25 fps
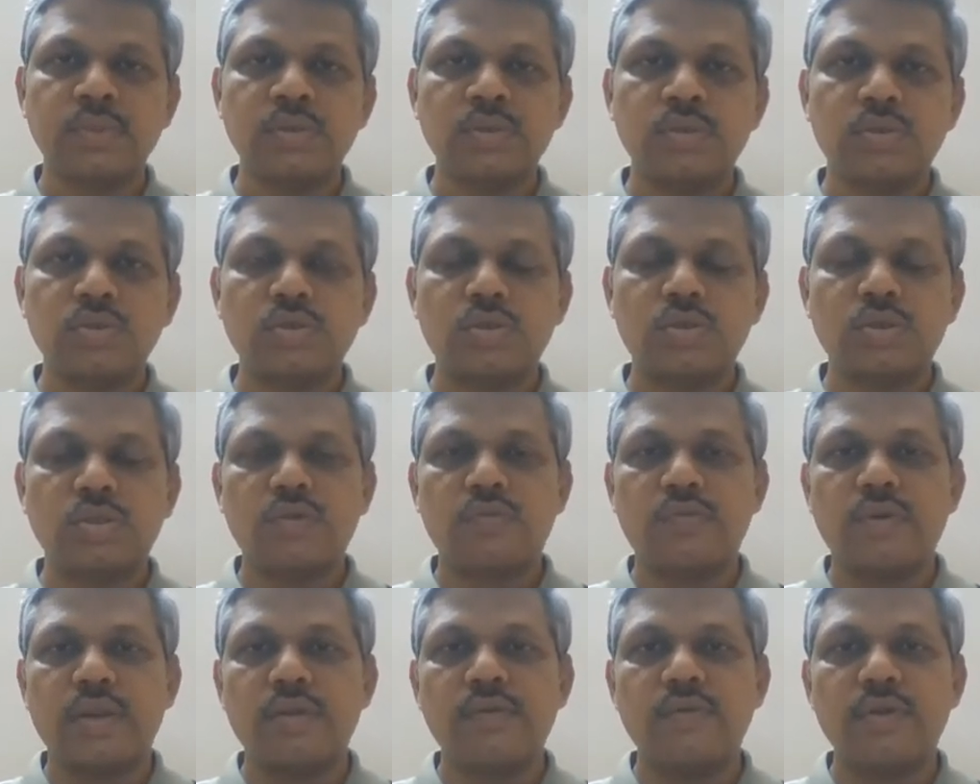so that
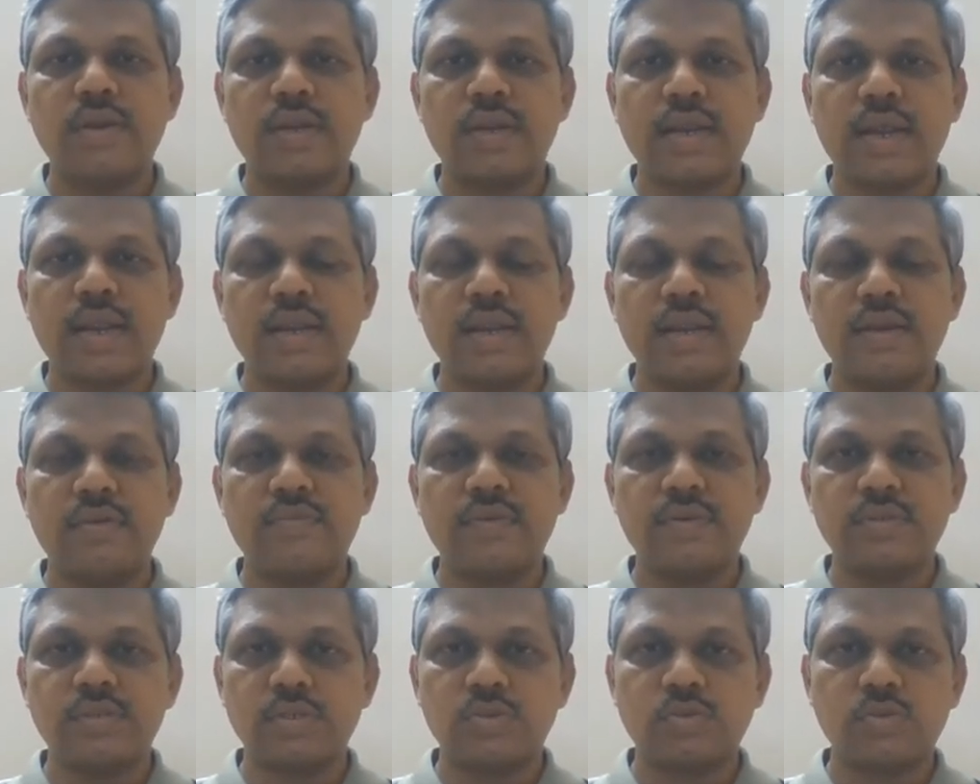whenever it
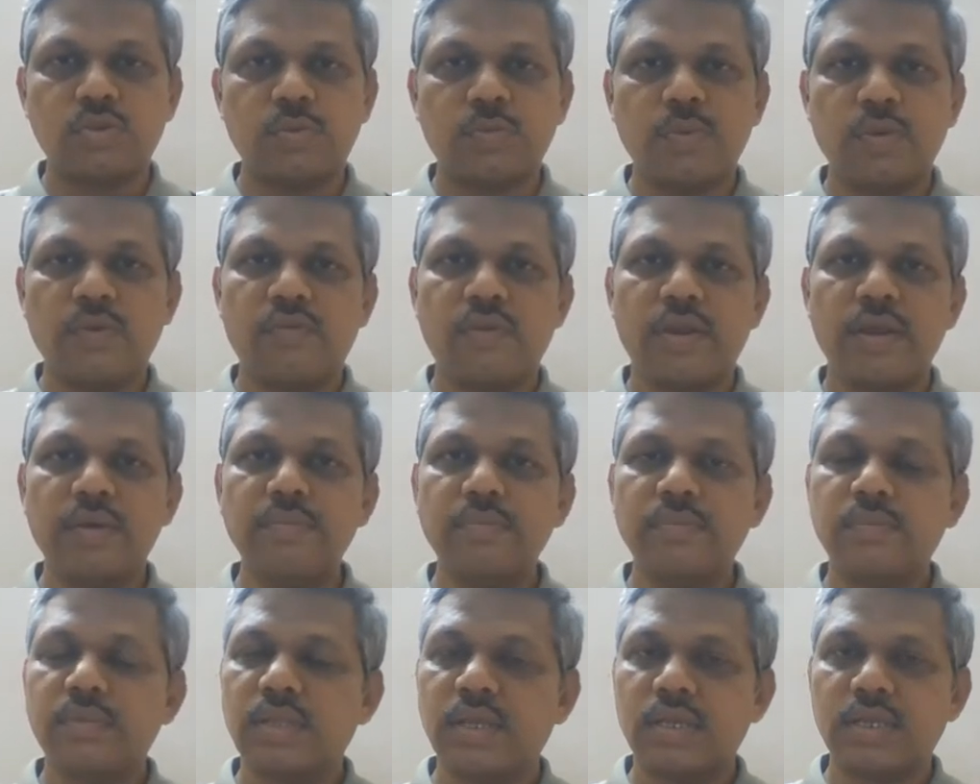identifies a suitable
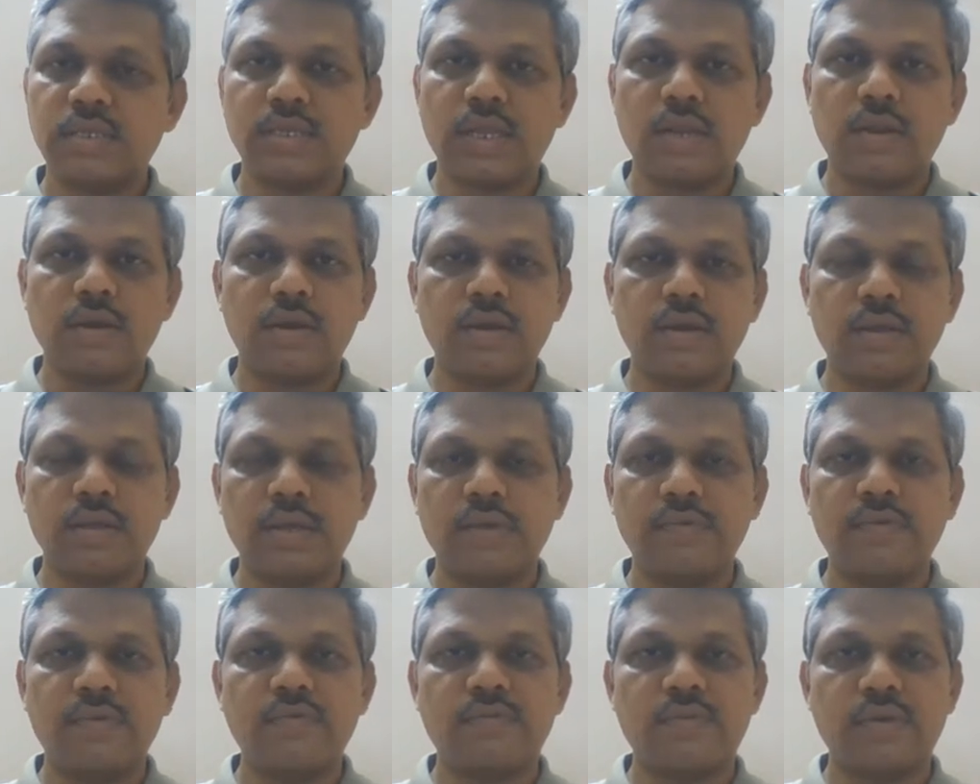frame that is uh,
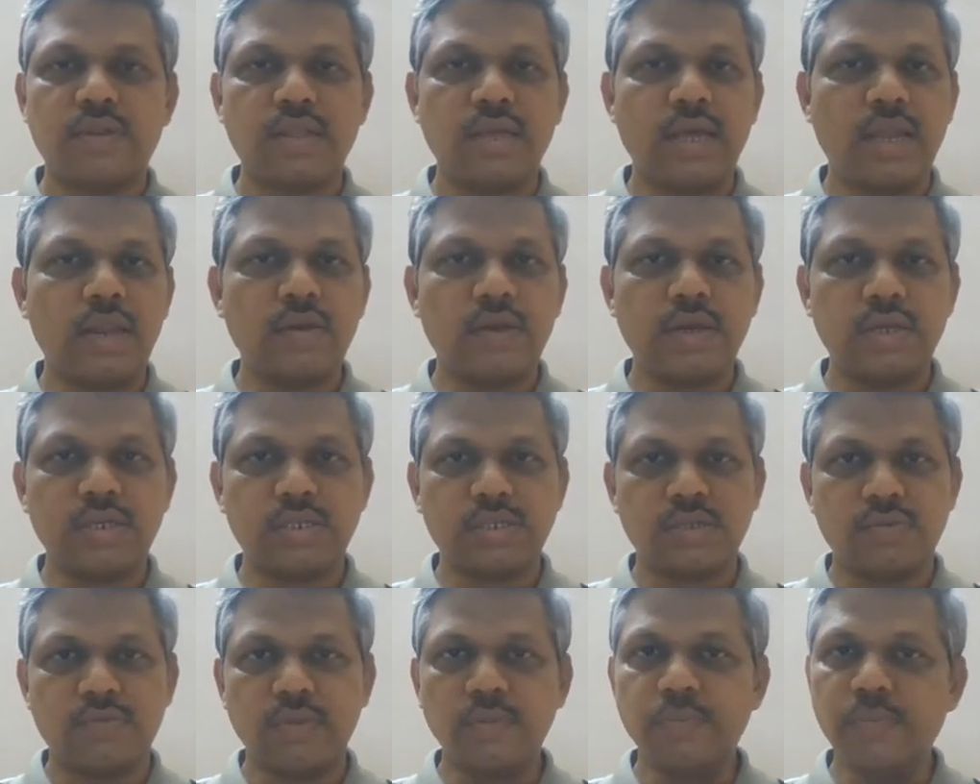given for the
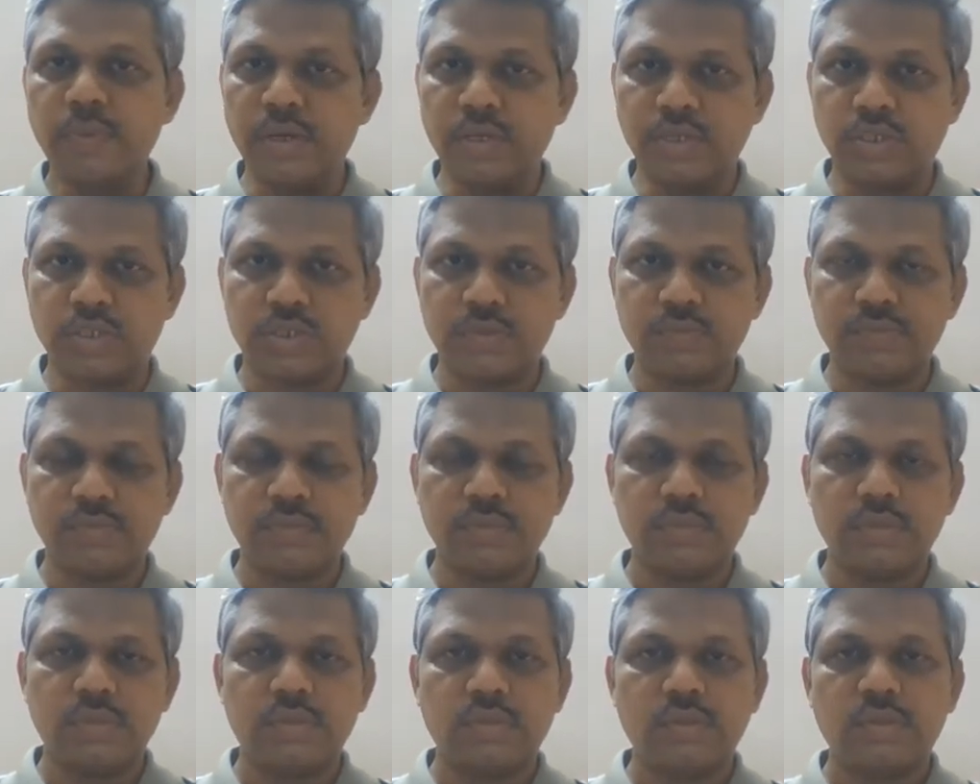allocation of the page
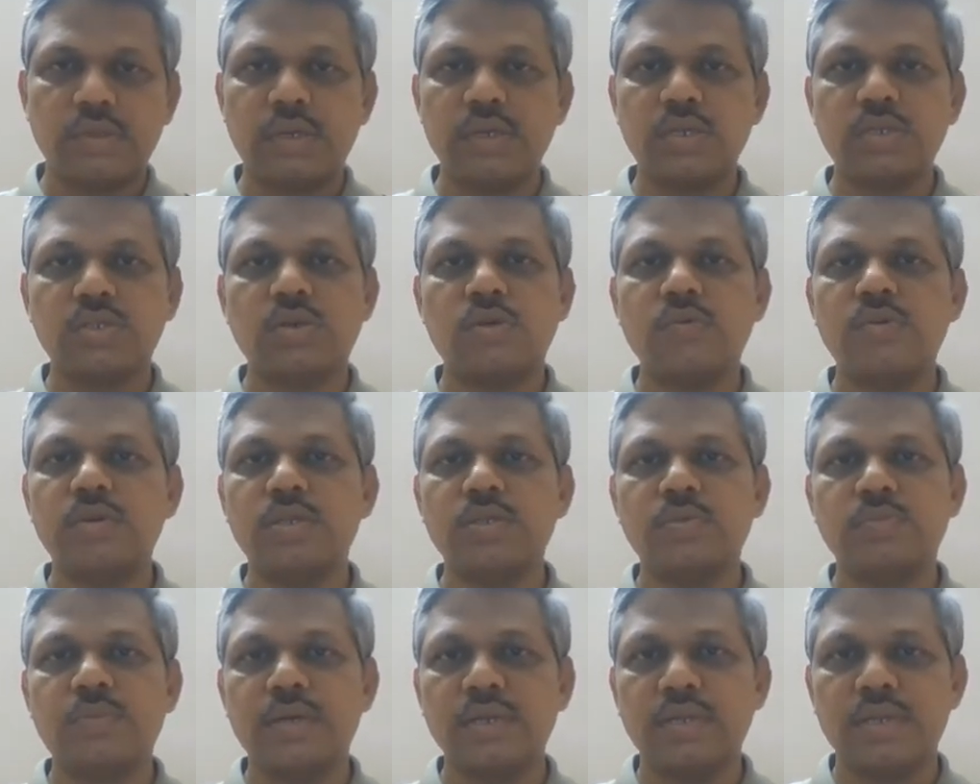that is how it
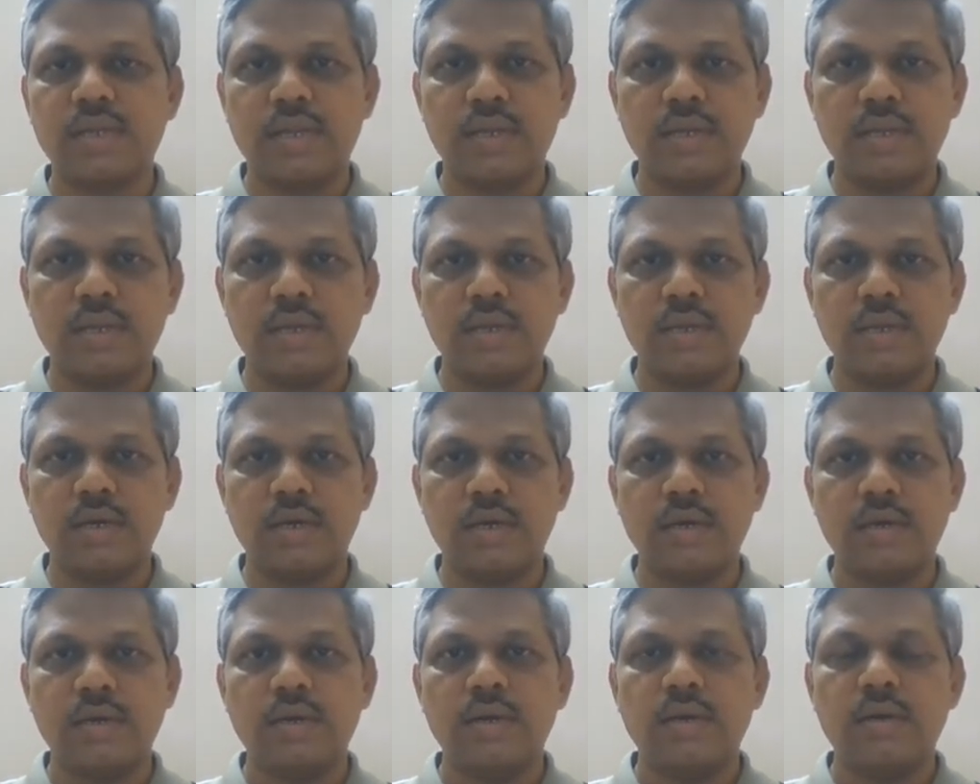is being done in
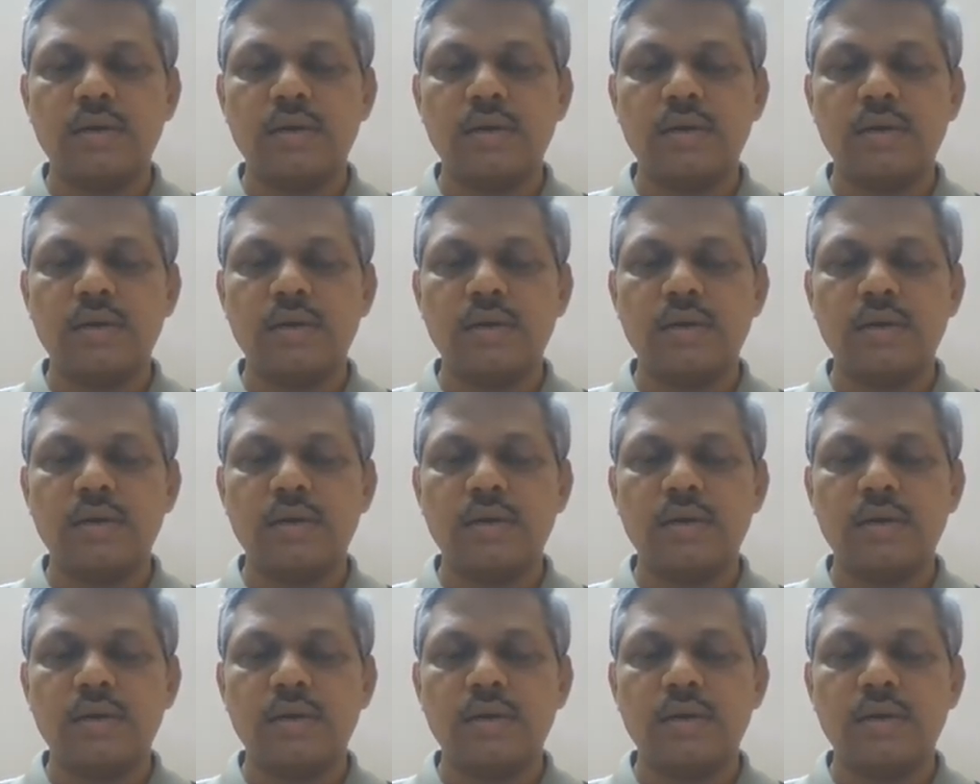uh,